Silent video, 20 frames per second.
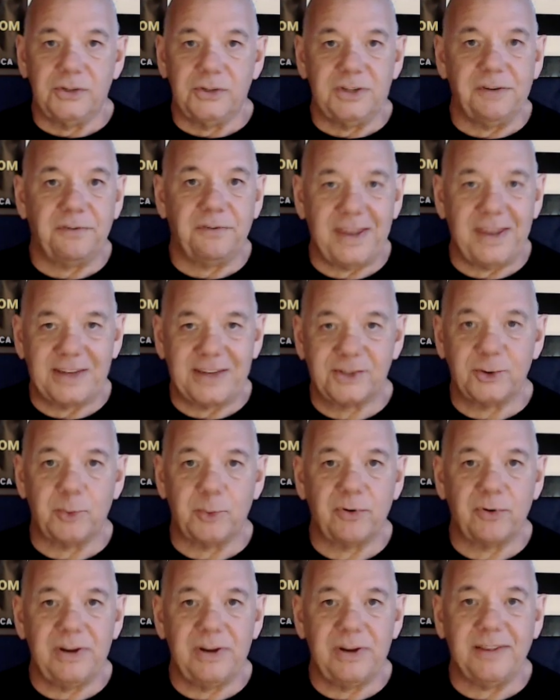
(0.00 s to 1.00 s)
faster
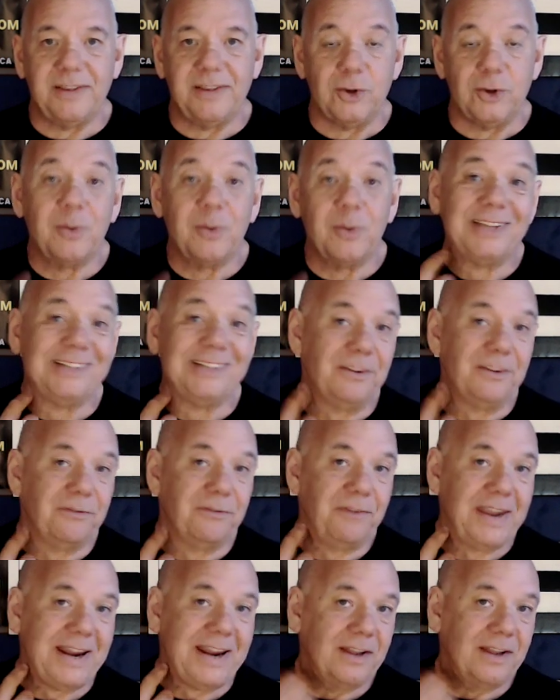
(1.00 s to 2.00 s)
breathing. You might see the
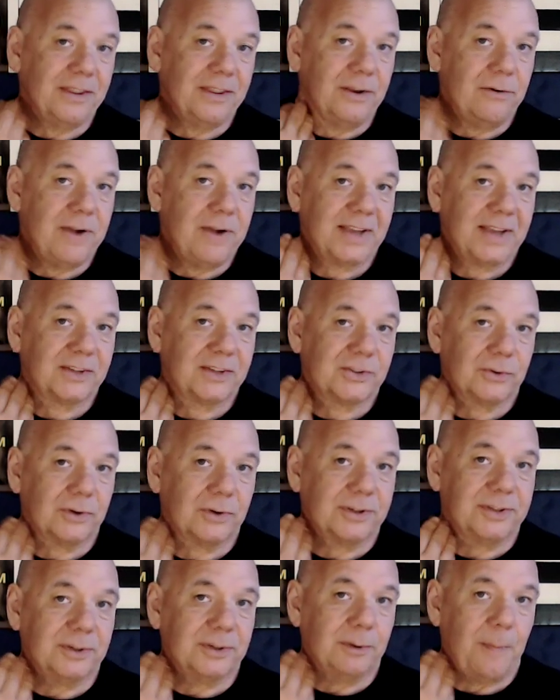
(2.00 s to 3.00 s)
vein on their neck
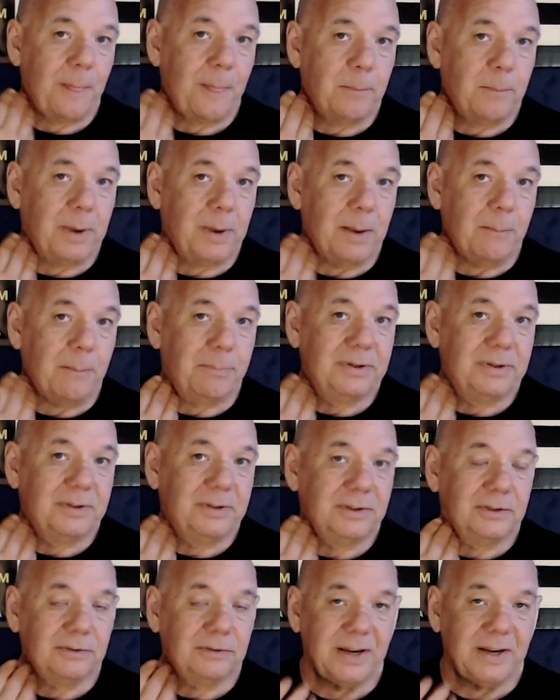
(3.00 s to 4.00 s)
start to bump,
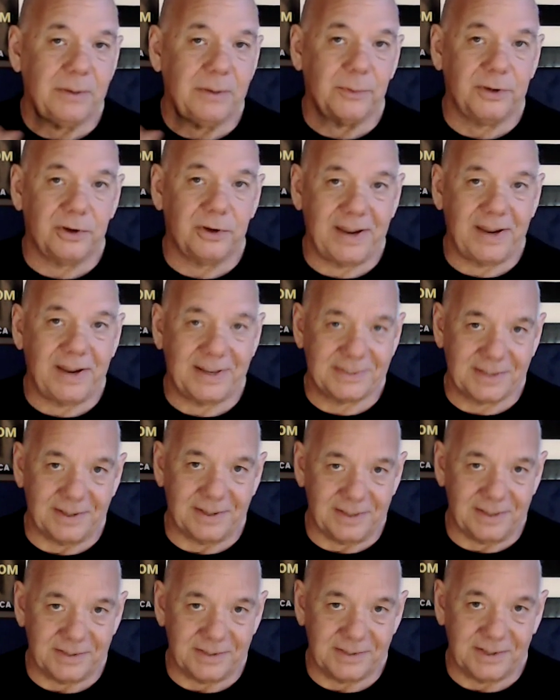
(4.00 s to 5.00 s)
right? When you're asking
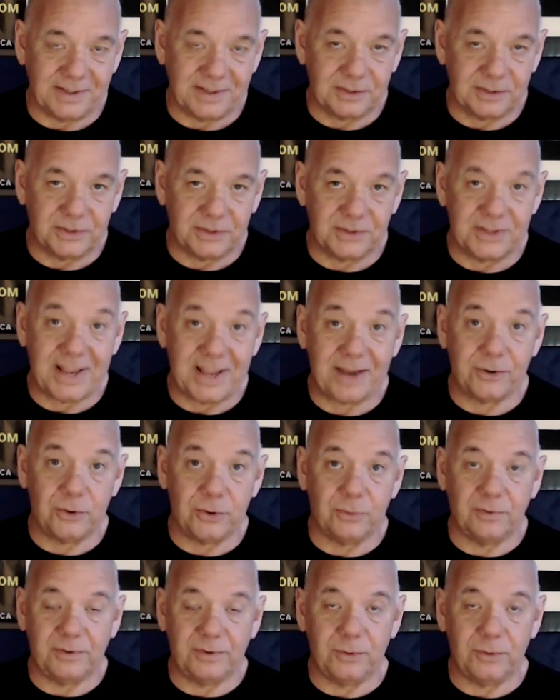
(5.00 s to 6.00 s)
these things, because now
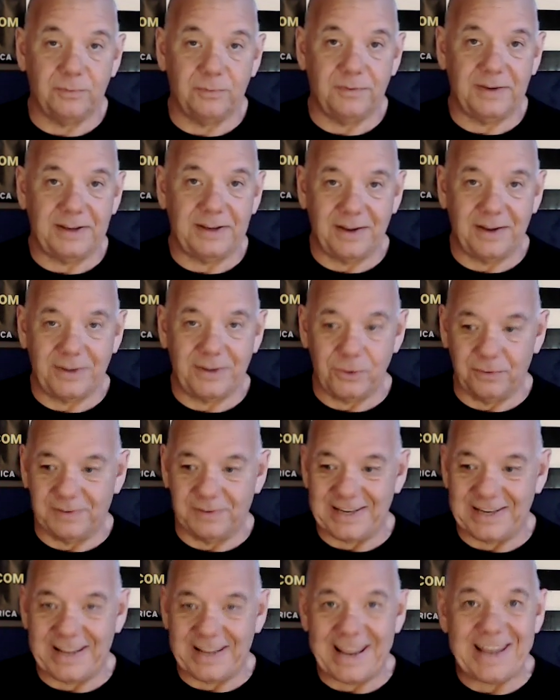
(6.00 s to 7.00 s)
you've
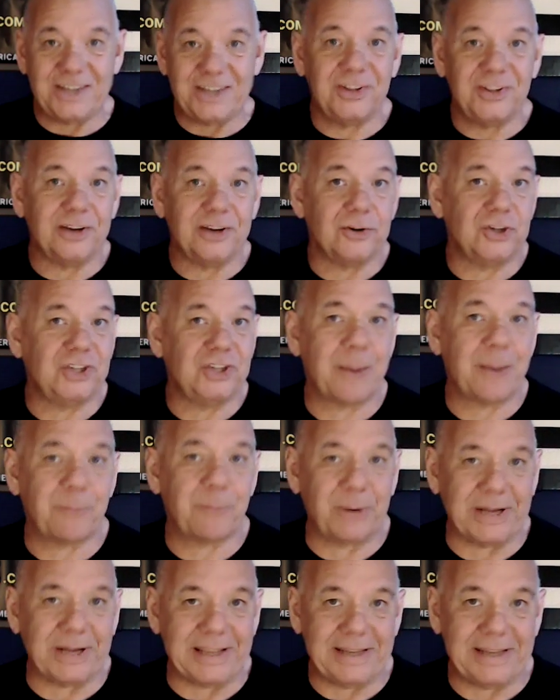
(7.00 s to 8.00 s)
engaged their
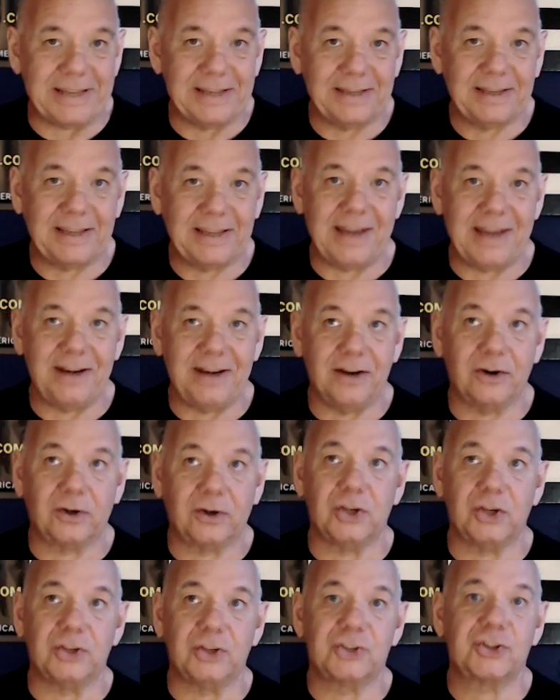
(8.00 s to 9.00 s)
jeopardy and they're
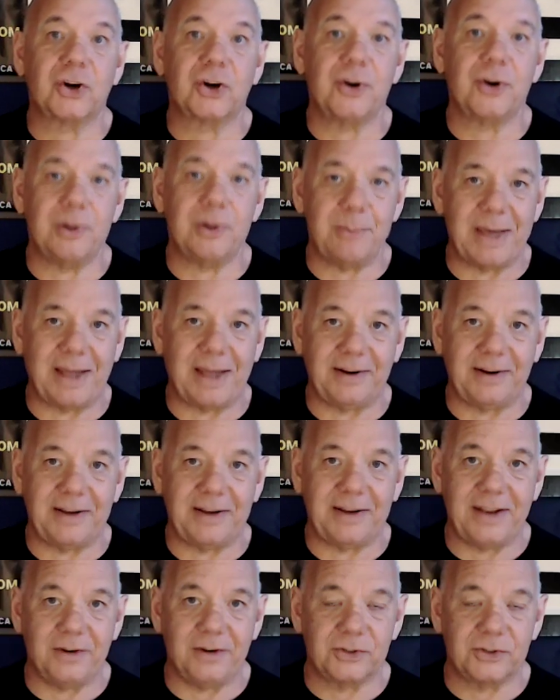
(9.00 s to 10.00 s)
concerned about it
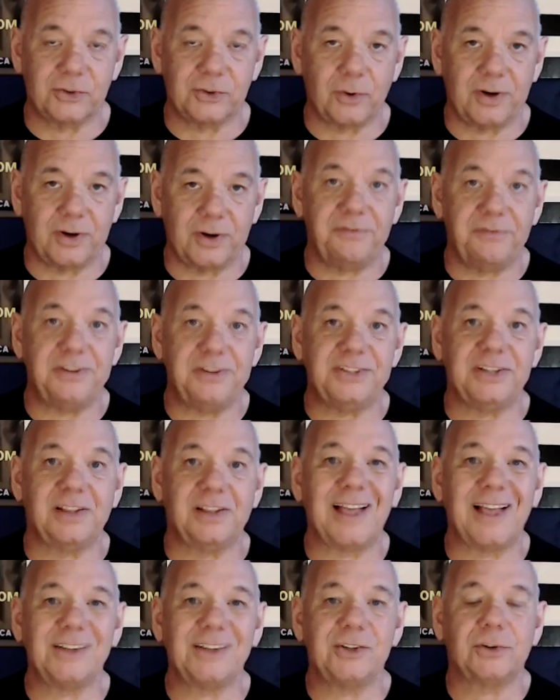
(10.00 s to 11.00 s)
and the
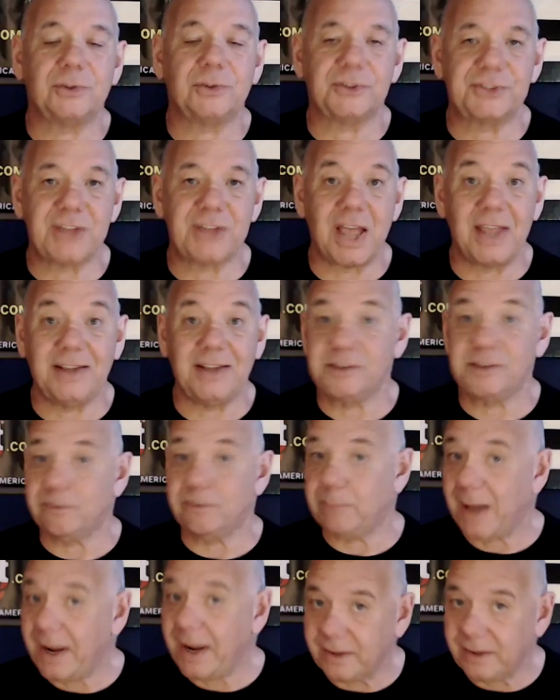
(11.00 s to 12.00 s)
physiological signs of
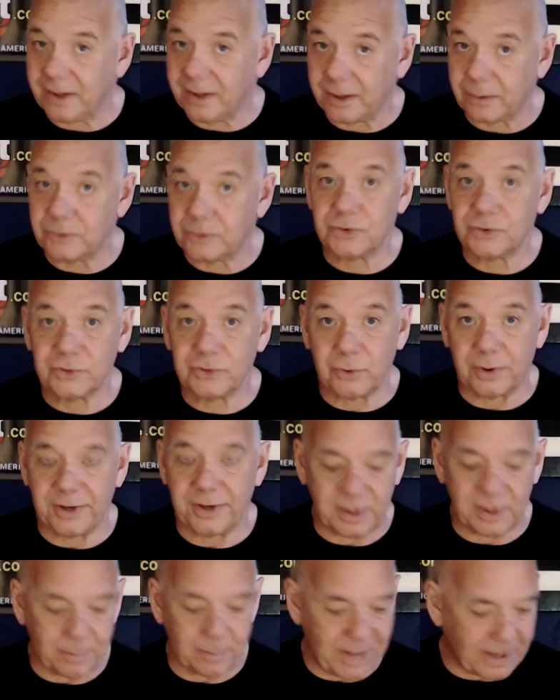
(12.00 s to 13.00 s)
body language are starting
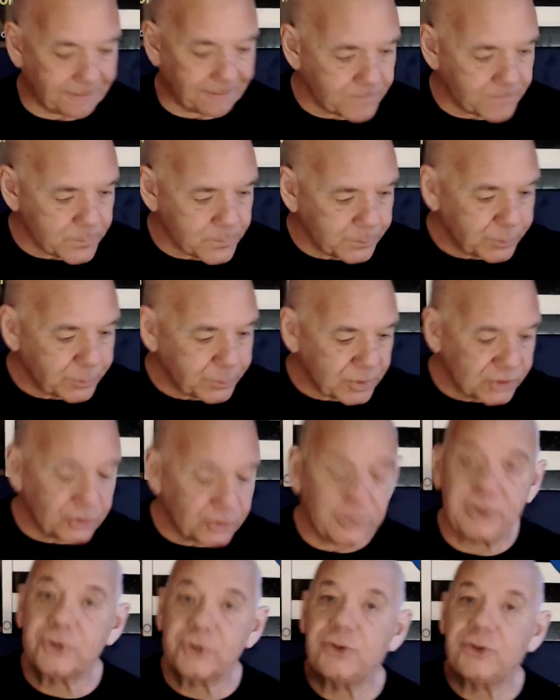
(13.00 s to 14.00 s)
to come out. So
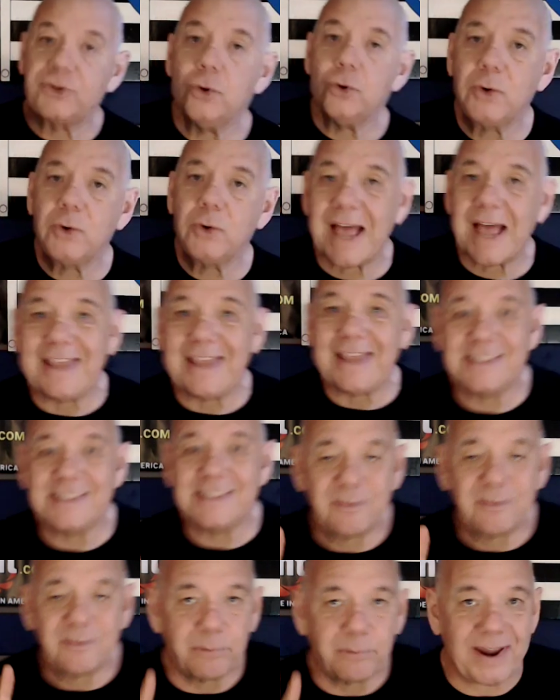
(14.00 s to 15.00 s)
there's two kinds
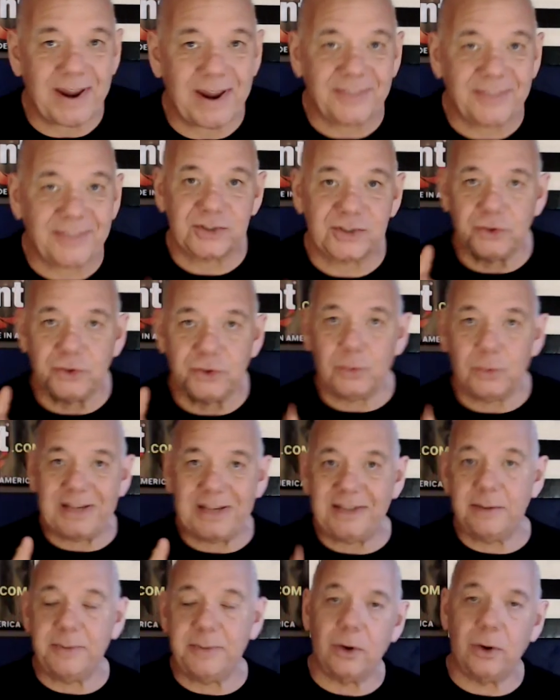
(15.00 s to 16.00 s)
of breaths you
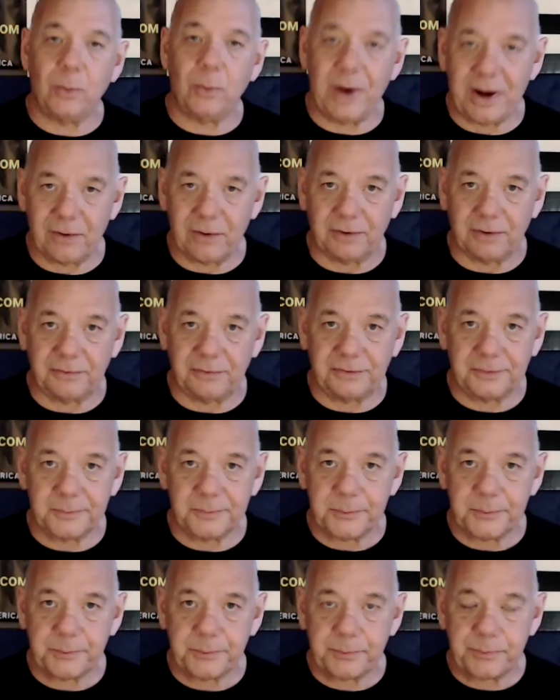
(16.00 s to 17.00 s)
need to be aware of.
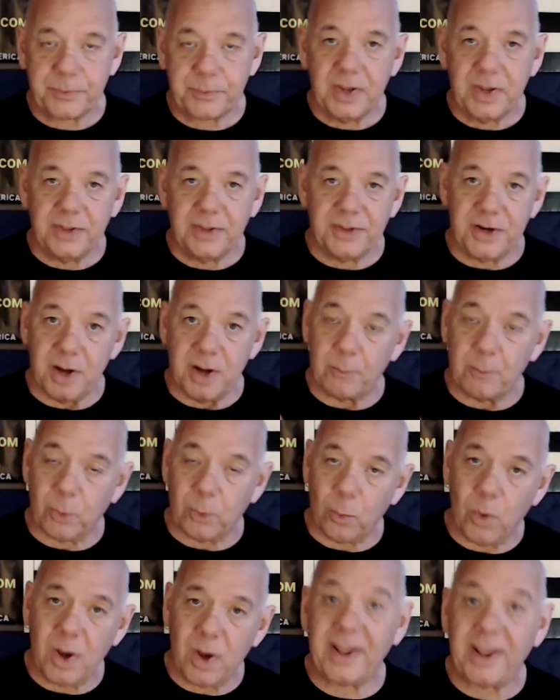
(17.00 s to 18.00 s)
The number
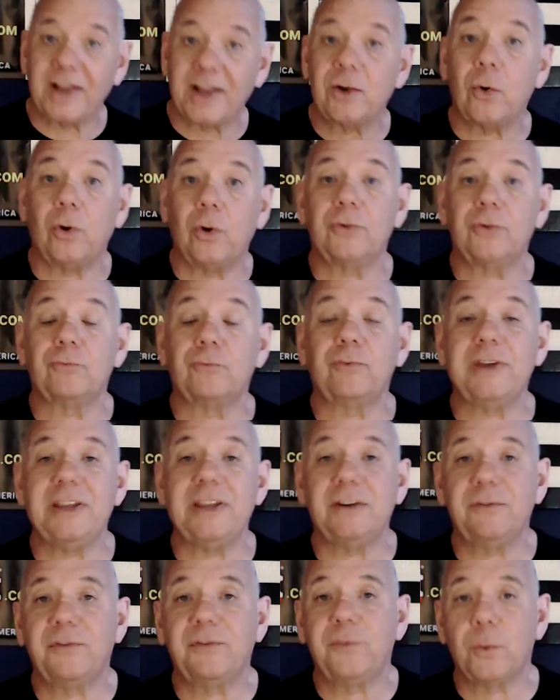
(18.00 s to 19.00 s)
one I call the
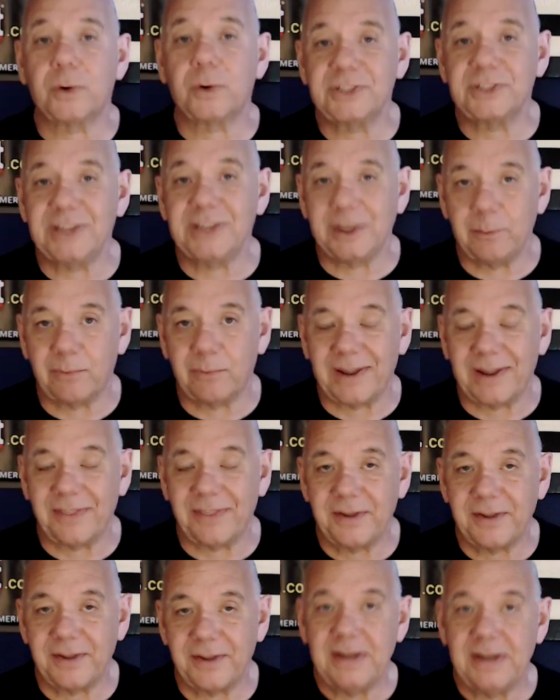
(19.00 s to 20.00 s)
reinforcing
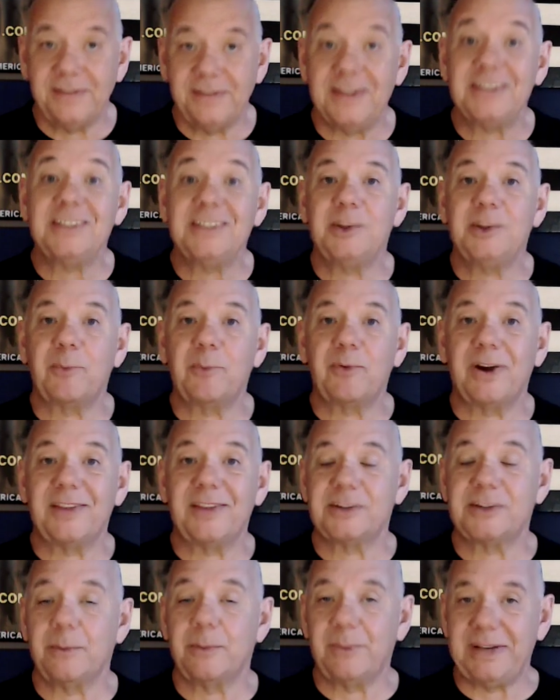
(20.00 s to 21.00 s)
breath. This is the breath
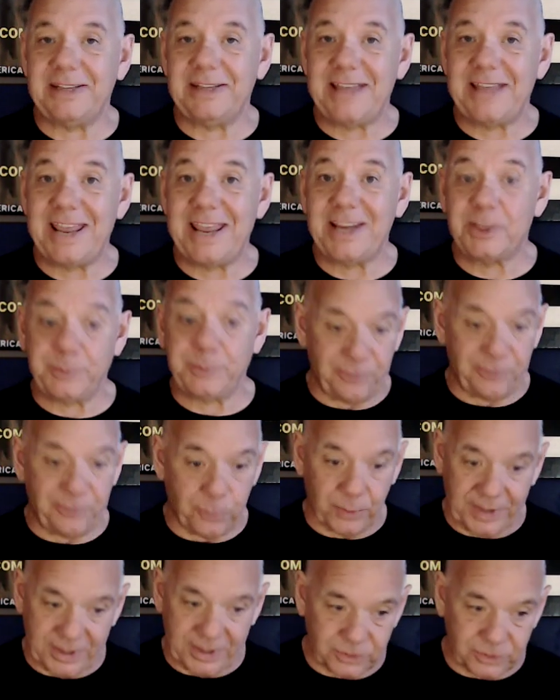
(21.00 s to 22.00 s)
somebody takes
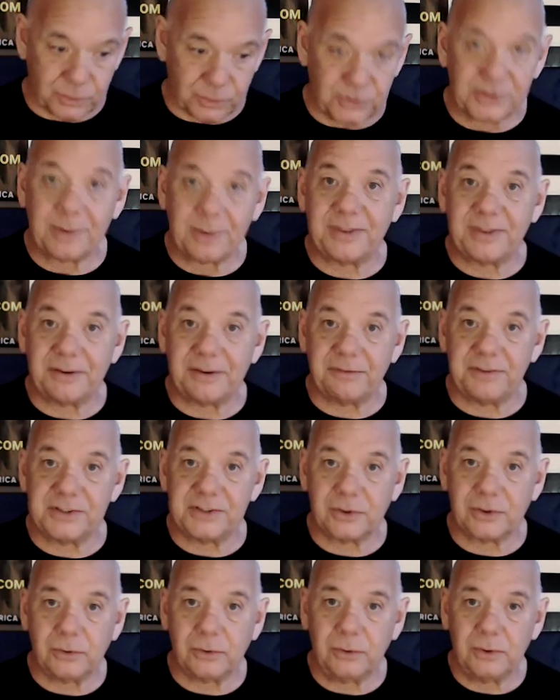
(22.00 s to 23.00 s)
before they do something
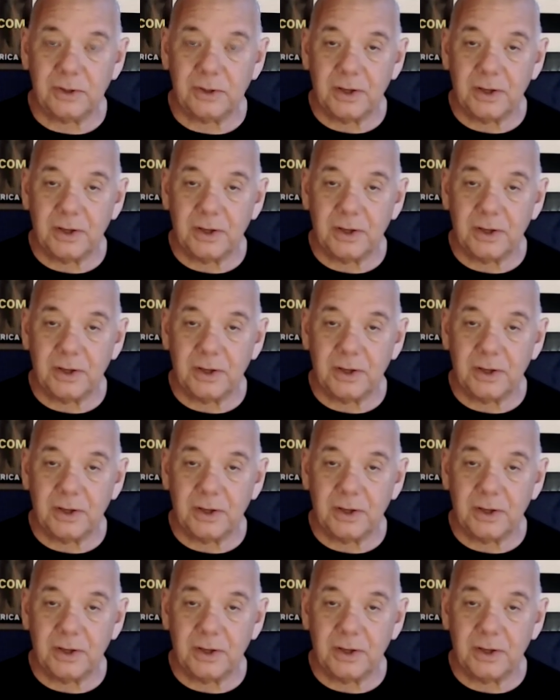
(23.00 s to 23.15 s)
physical